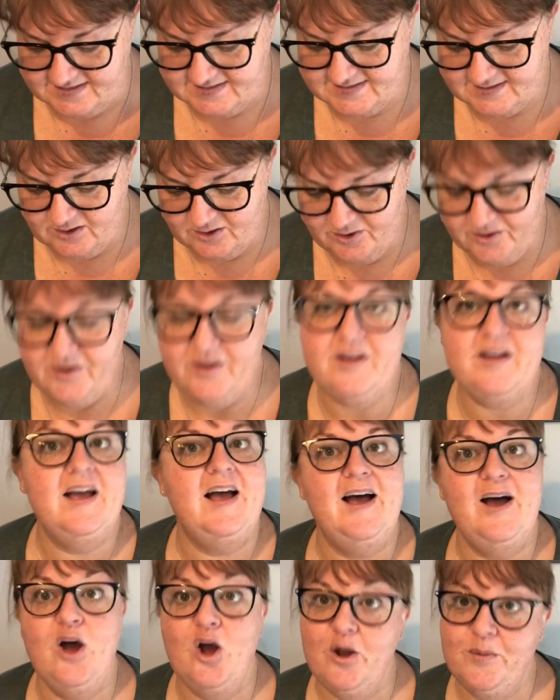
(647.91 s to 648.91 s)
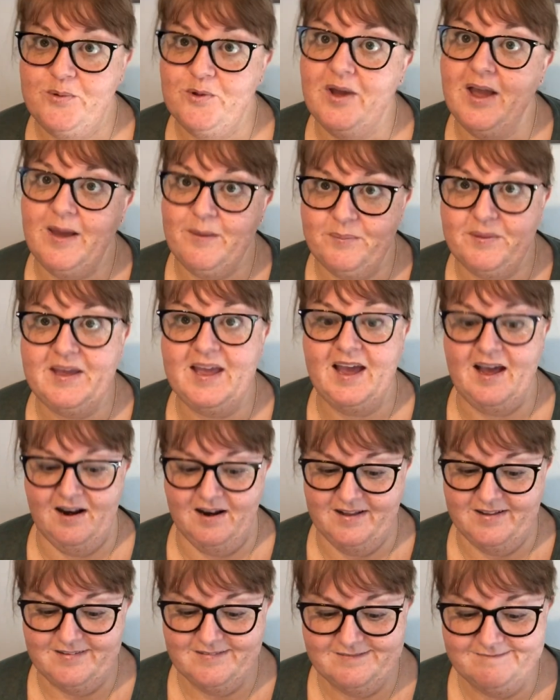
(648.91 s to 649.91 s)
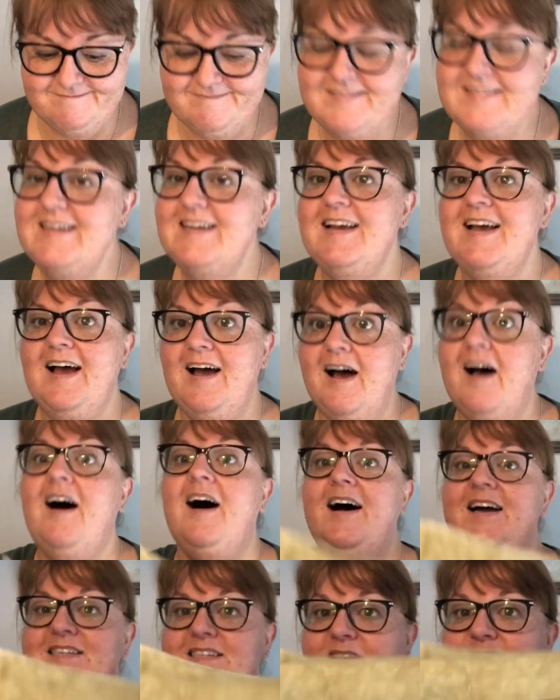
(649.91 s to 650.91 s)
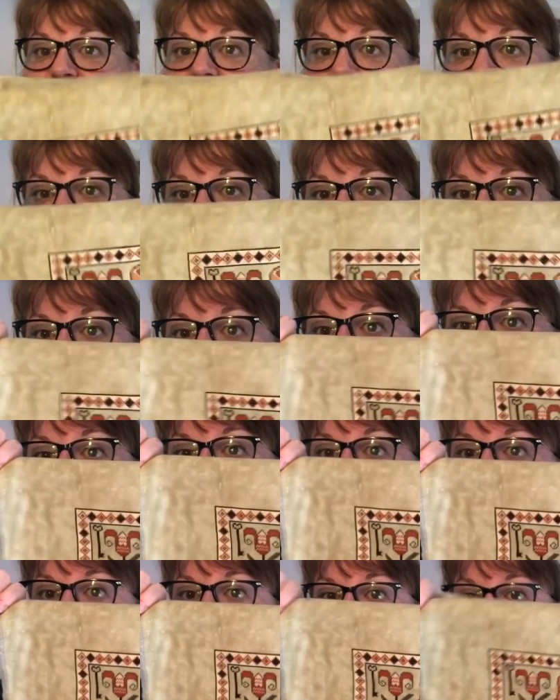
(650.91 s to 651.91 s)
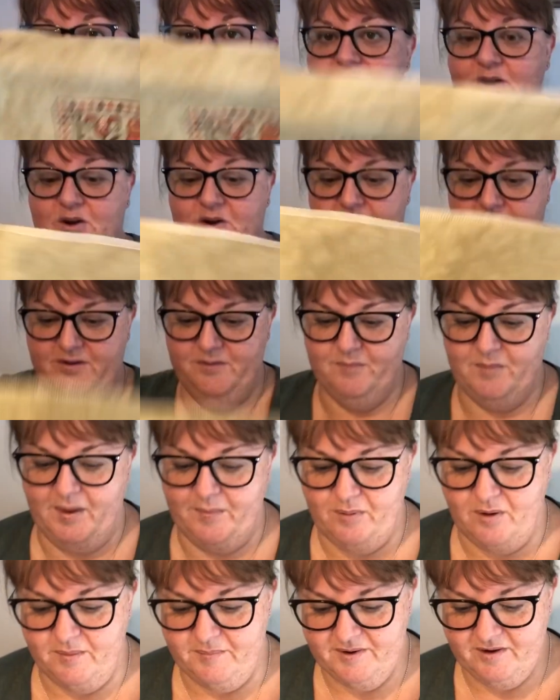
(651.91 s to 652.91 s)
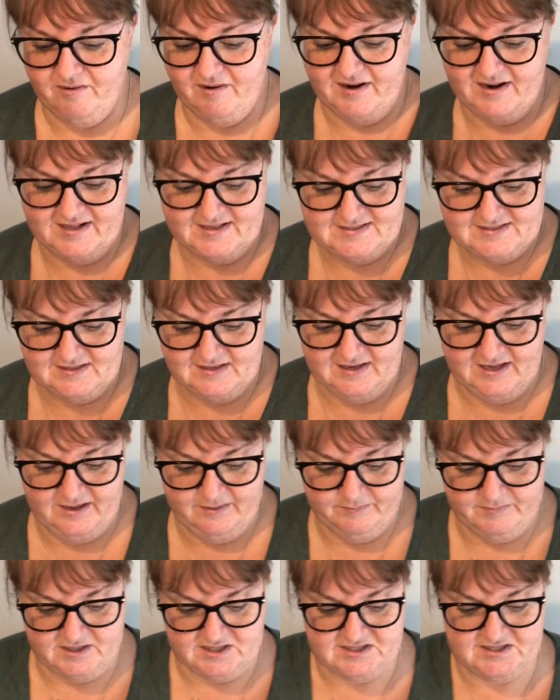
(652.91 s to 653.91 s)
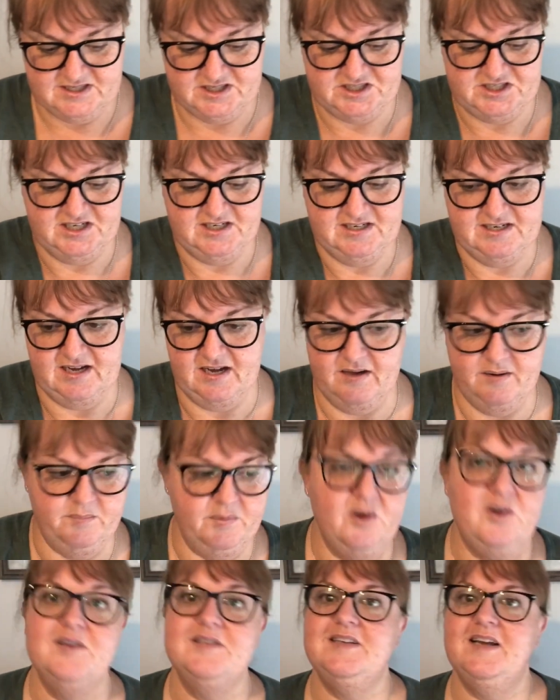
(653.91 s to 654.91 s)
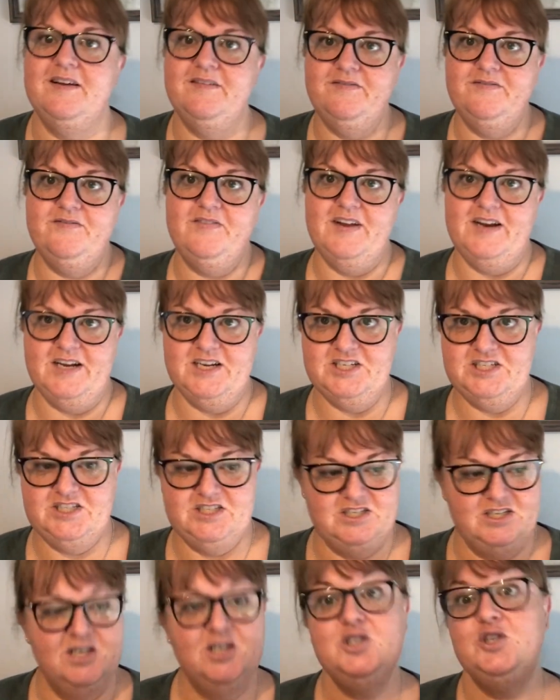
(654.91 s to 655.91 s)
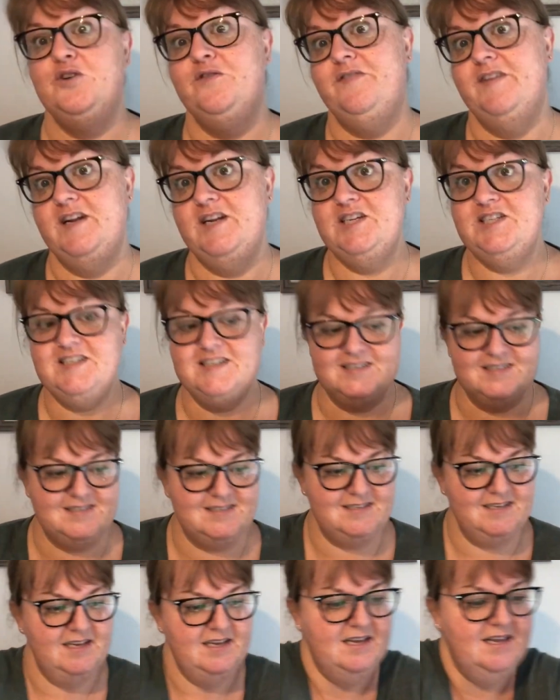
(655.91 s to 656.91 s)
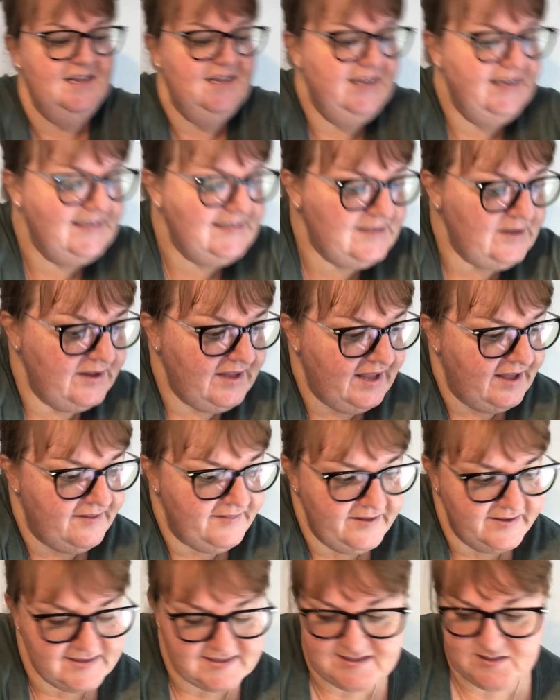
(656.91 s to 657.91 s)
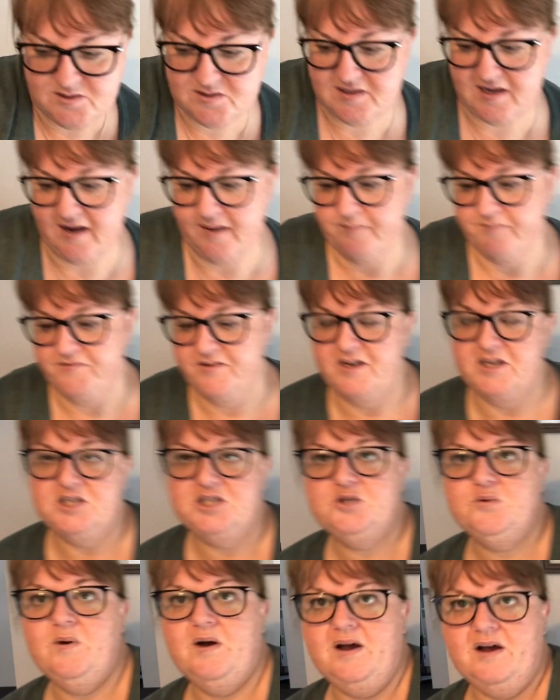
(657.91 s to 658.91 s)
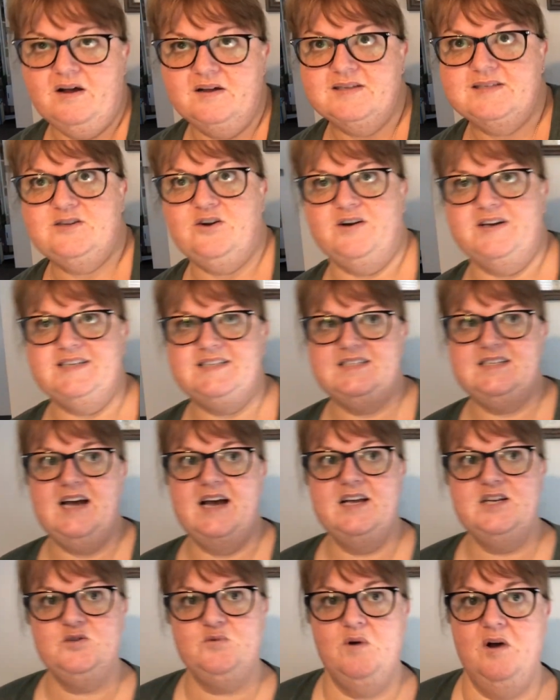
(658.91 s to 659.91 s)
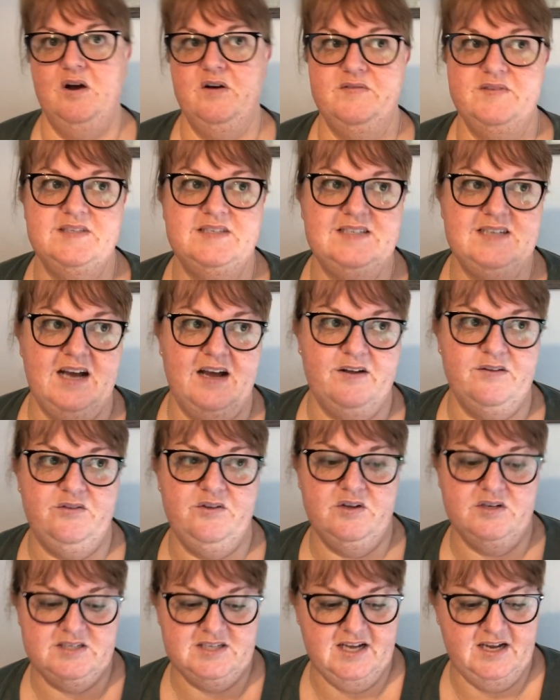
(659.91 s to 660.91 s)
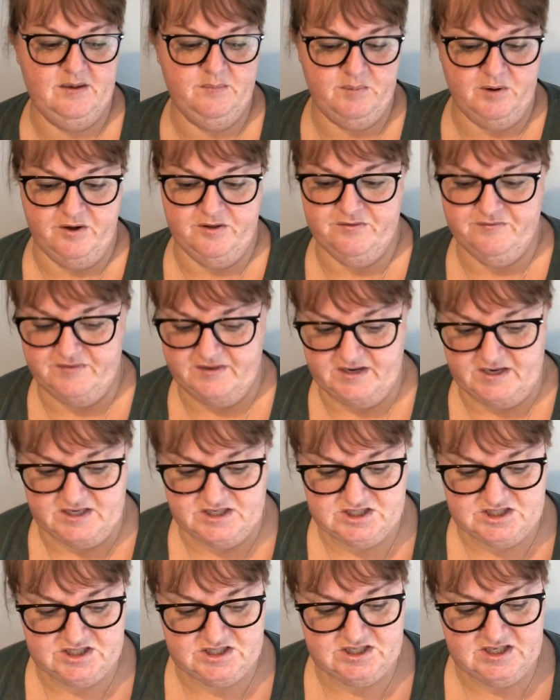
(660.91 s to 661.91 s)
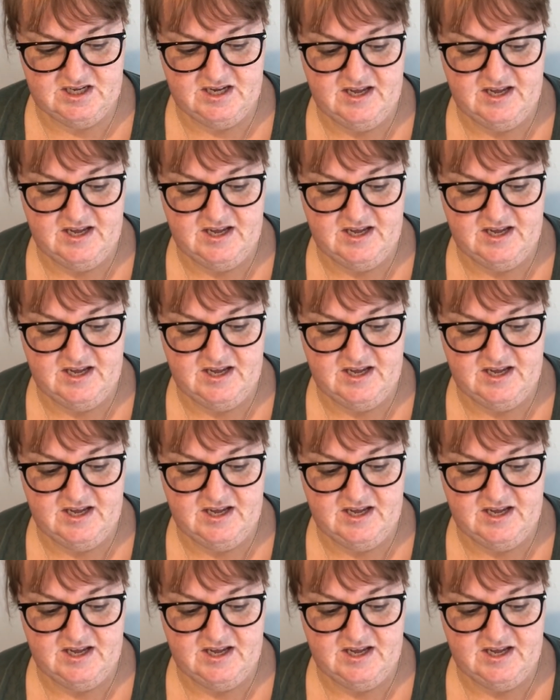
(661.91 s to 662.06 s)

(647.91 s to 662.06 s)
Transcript: So I hope you're happy, Helen. I did Frederick for you. So my pomegranates didn't get much stitching done because I finished 2 finishes. So yeah, that's start 12 and start 13 both finished.